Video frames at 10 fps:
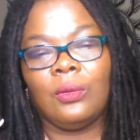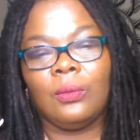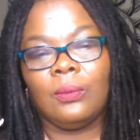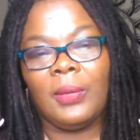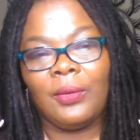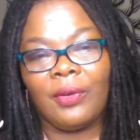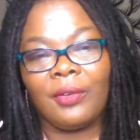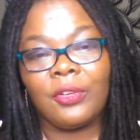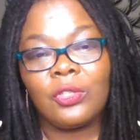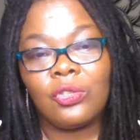make
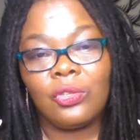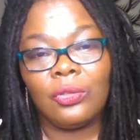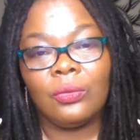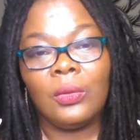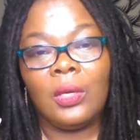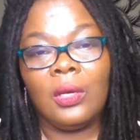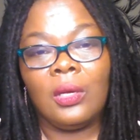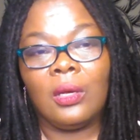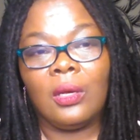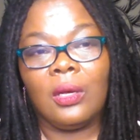reference to,
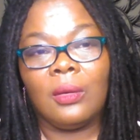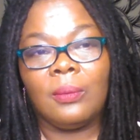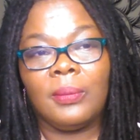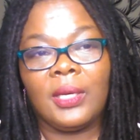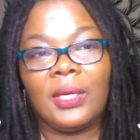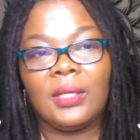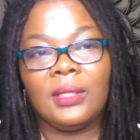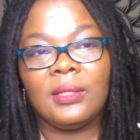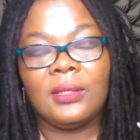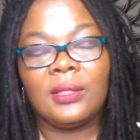but
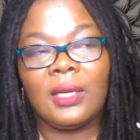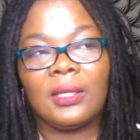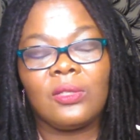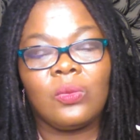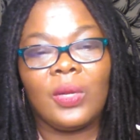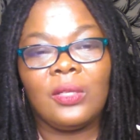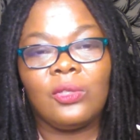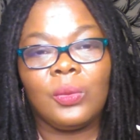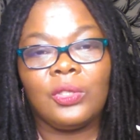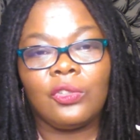I just wanted
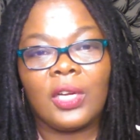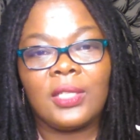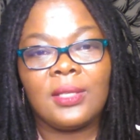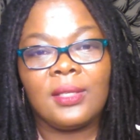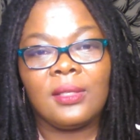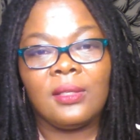to address it.